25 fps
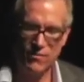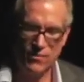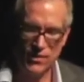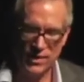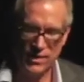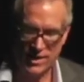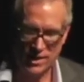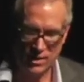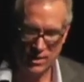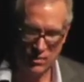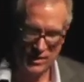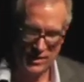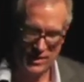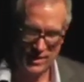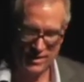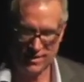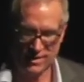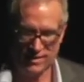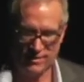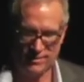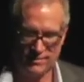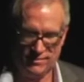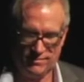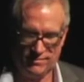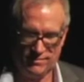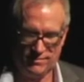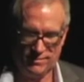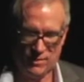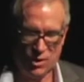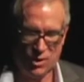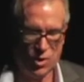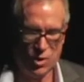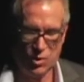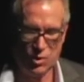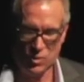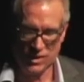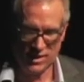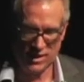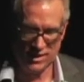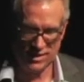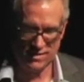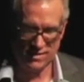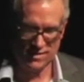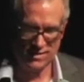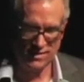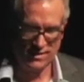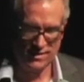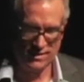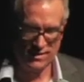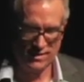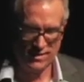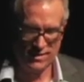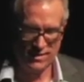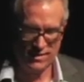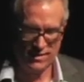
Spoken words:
everything we did, always.